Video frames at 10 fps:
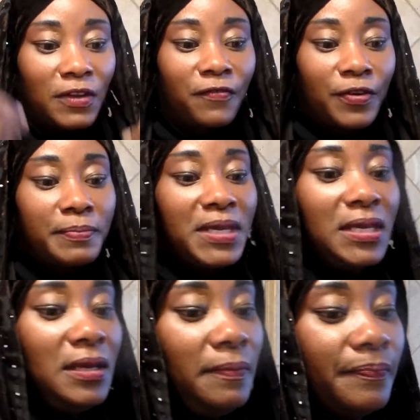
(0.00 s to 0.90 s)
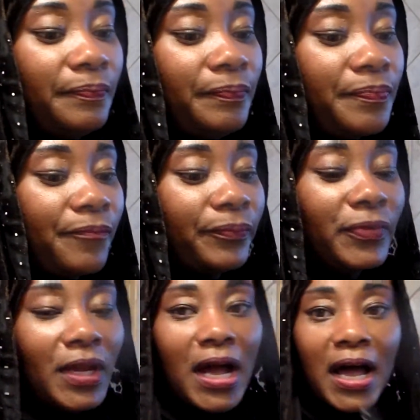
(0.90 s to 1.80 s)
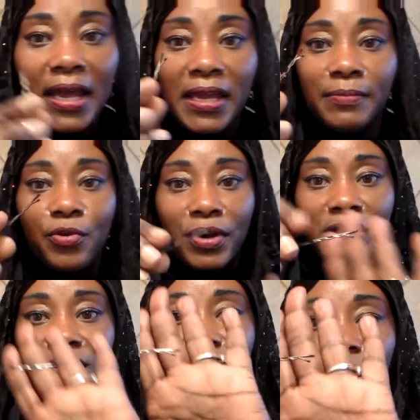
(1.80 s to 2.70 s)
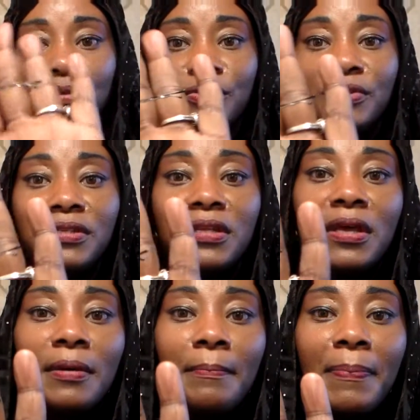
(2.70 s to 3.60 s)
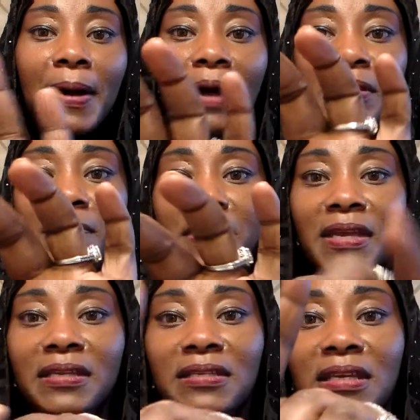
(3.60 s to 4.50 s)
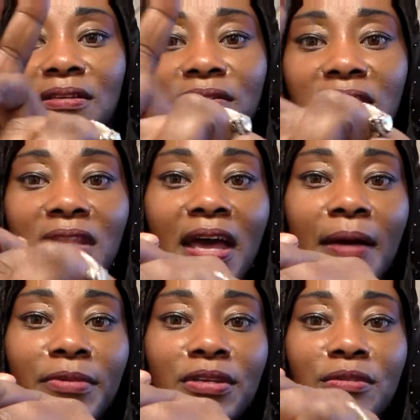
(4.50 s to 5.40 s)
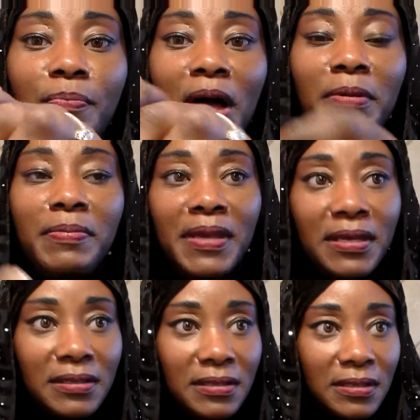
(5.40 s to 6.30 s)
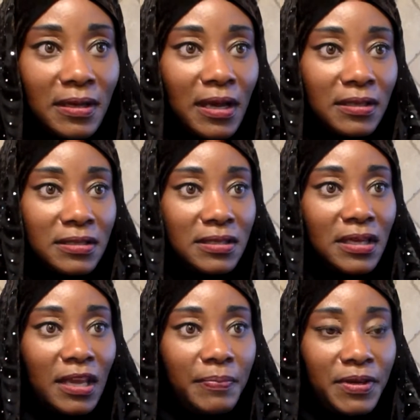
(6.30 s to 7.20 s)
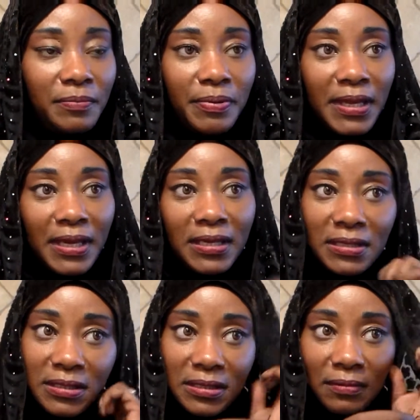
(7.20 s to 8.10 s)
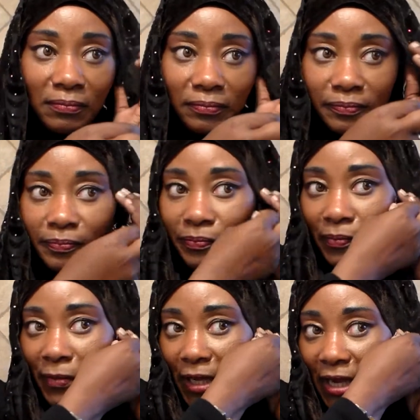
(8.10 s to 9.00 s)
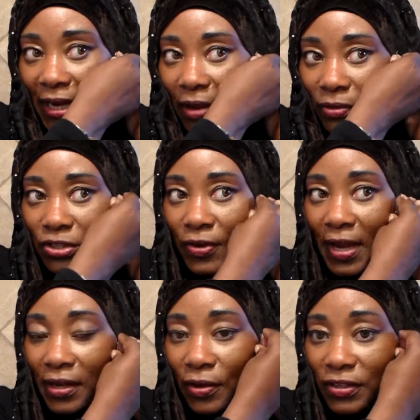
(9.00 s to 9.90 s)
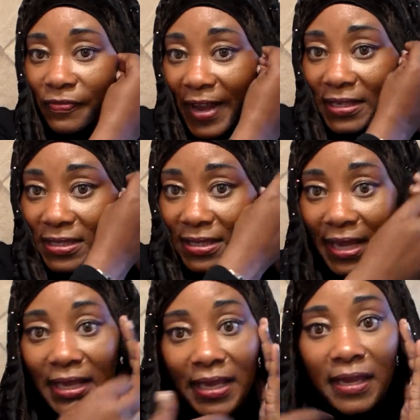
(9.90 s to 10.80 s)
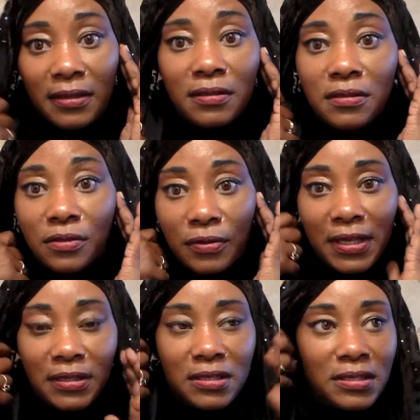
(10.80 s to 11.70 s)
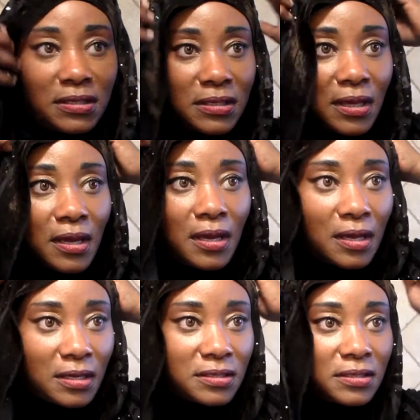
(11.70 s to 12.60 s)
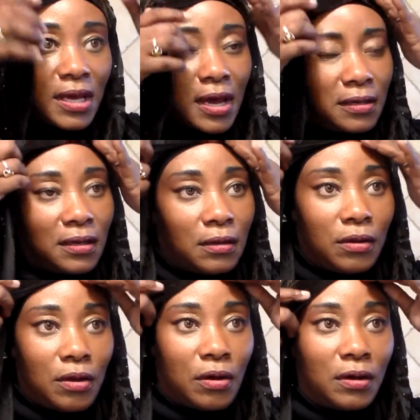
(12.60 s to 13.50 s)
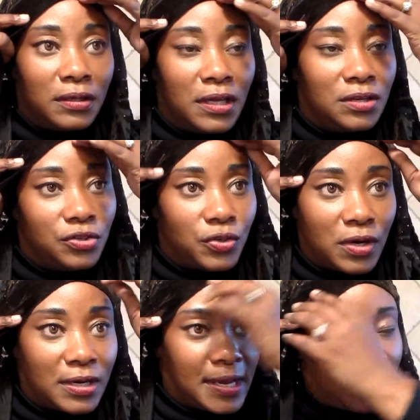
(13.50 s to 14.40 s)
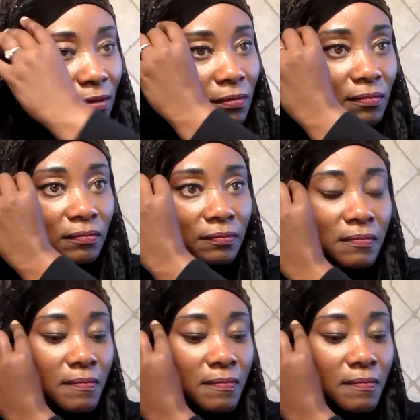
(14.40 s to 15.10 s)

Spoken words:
For me, I am going to use bobby pins. Can you see that? I'm gonna use bobby pins just to keep it in place. And I will try to go as fast as I can so that this is not long and drawn out.